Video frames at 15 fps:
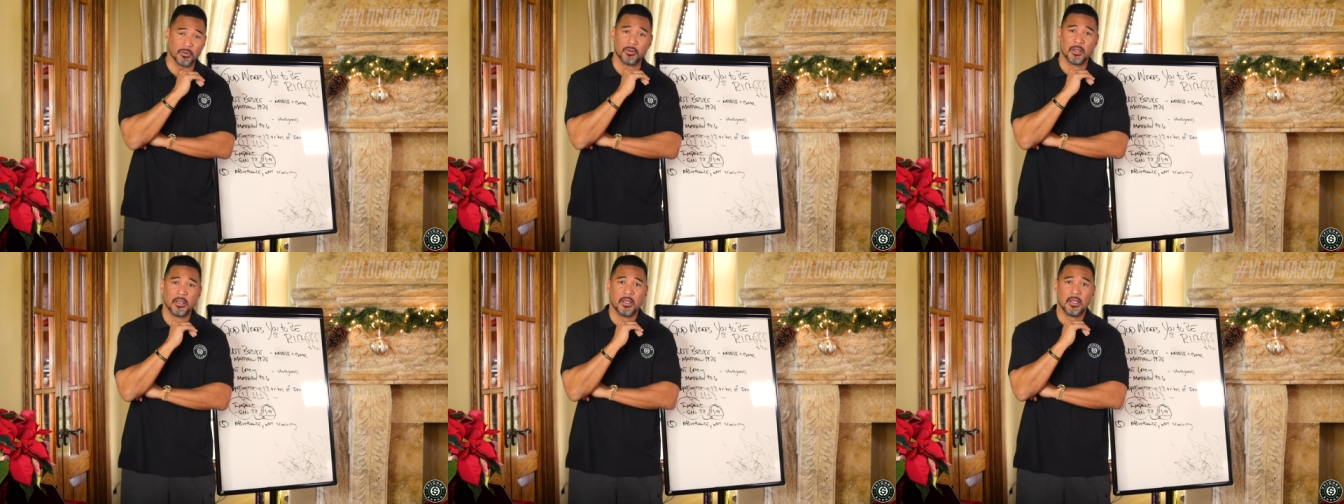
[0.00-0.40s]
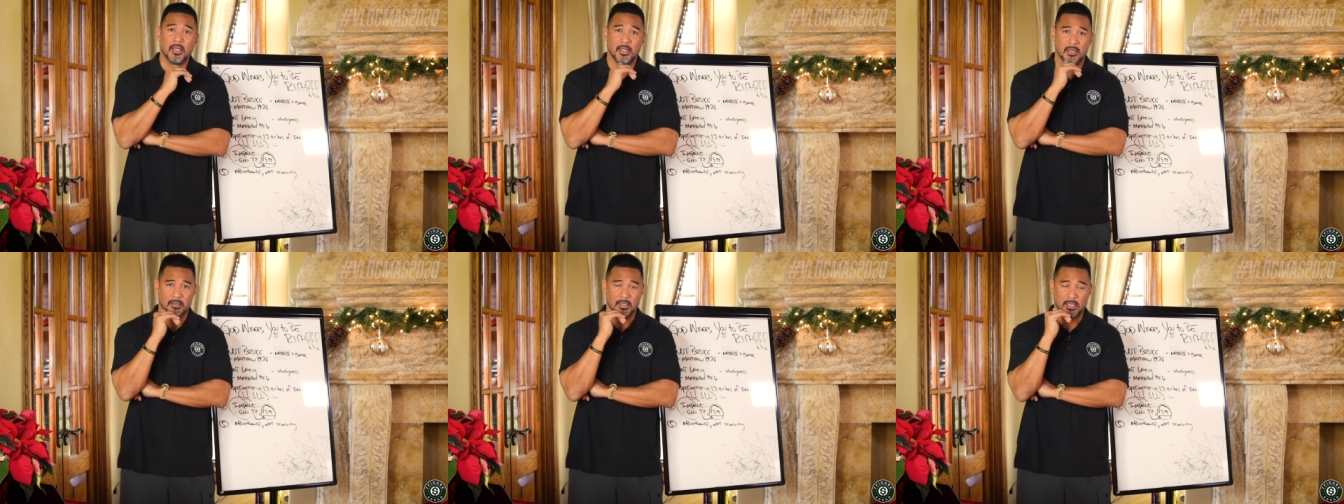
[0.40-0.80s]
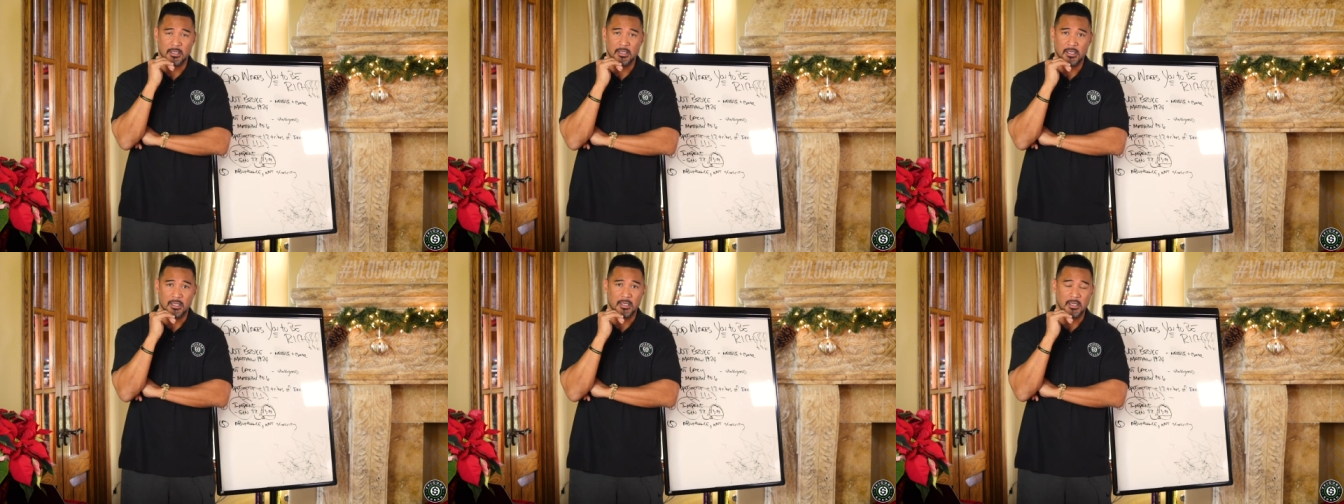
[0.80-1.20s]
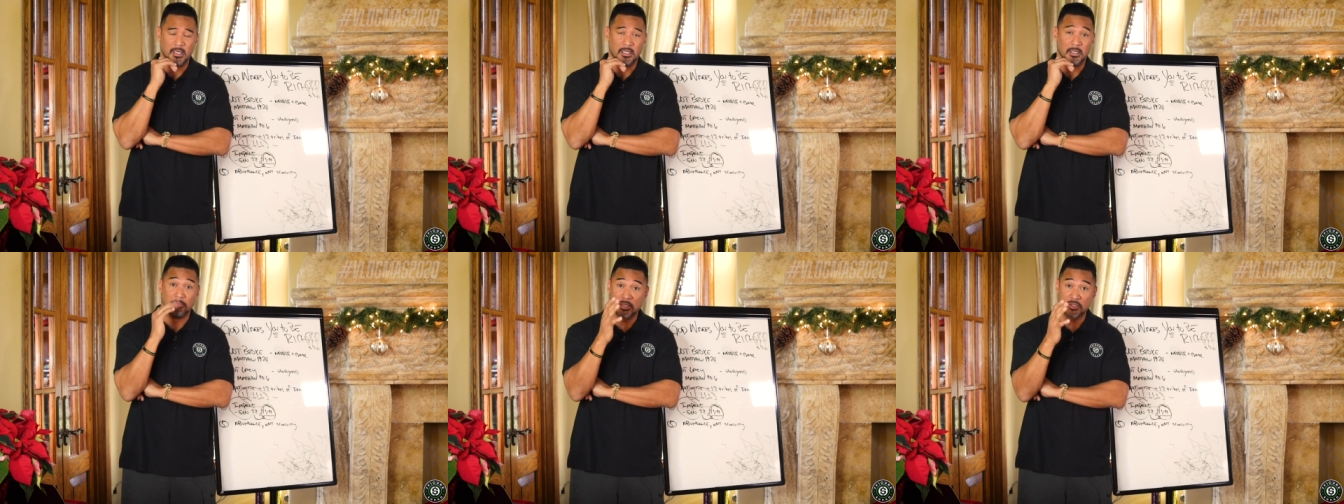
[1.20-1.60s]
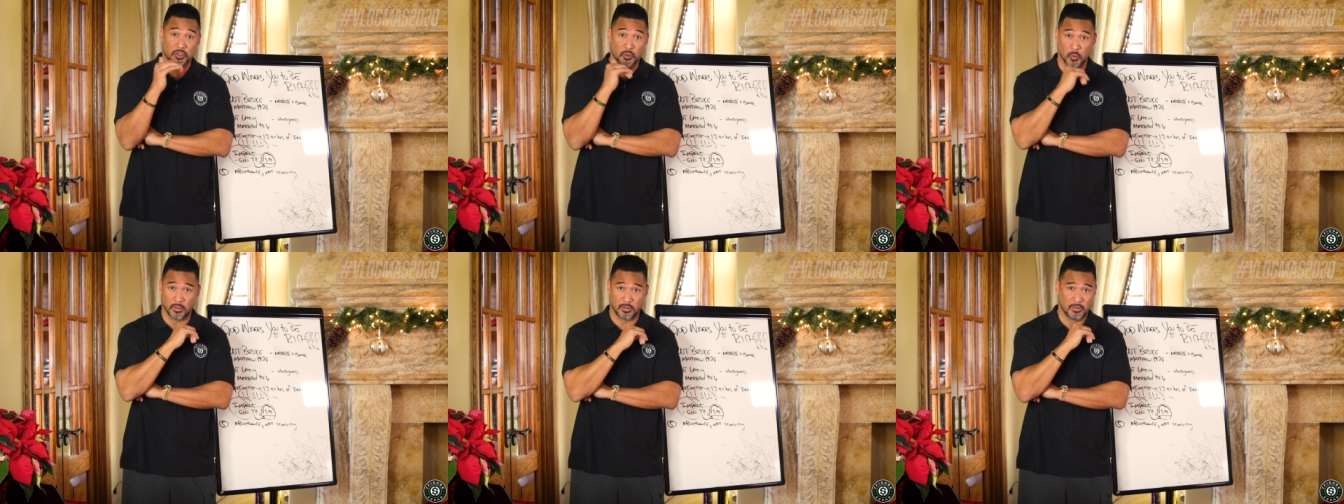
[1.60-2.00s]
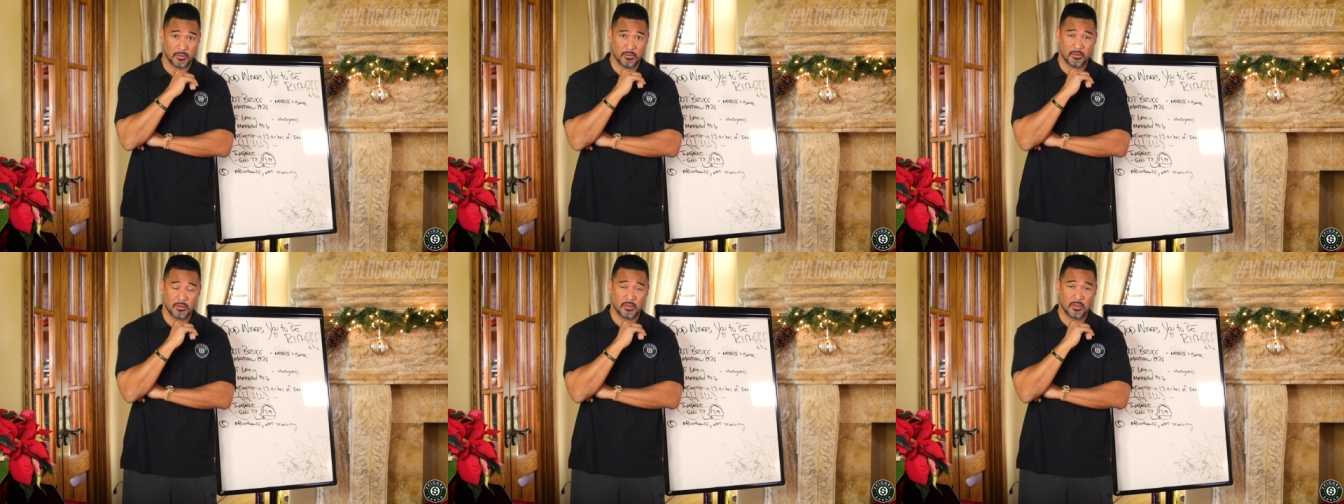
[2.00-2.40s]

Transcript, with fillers: of people in, in, in, in the business world